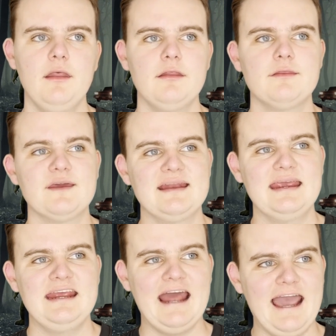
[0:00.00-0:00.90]
that
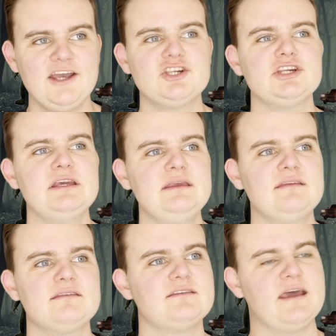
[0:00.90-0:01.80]
it actually
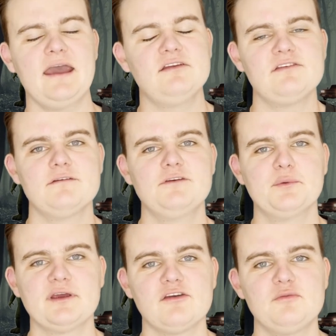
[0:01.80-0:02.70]
taints the
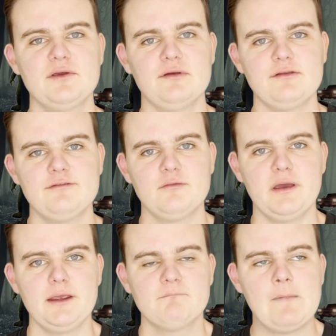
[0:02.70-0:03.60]
viewing experience for
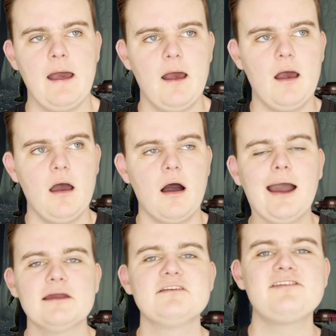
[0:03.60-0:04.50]
me.
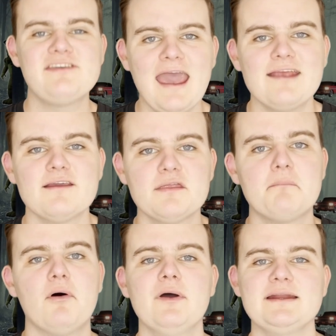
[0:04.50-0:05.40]
I understand that the
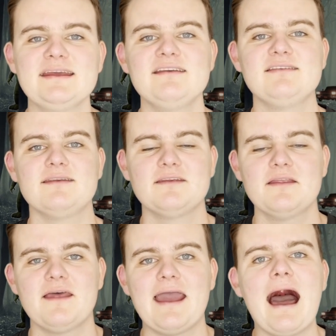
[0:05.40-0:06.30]
point is
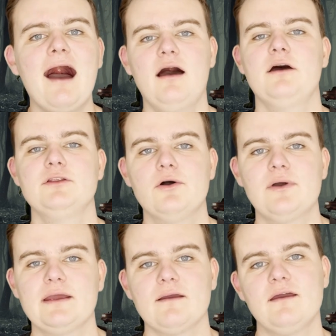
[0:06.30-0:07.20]
that they are
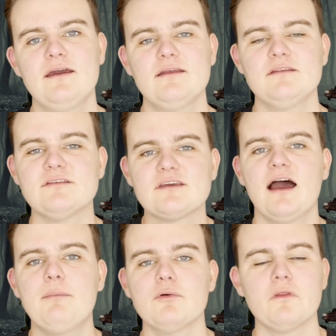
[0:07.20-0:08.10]
annoying. This
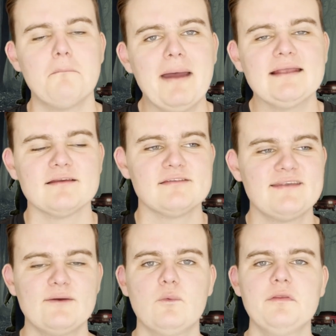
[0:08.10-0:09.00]
couple, the Maitlands,
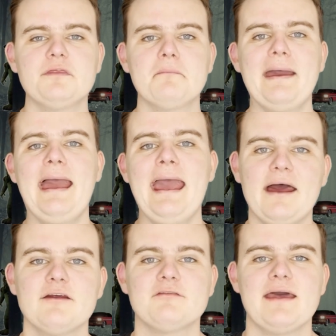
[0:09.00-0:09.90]
they want them
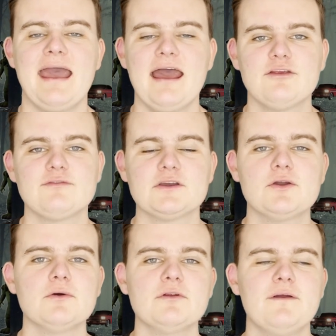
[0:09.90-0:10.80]
out of their house for
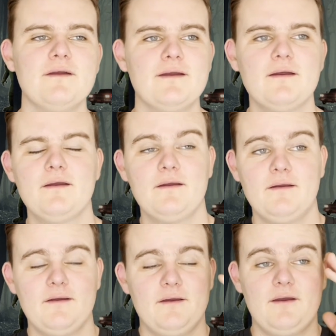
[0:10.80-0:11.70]
good.
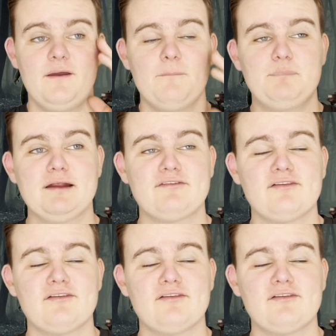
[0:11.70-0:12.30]
But it's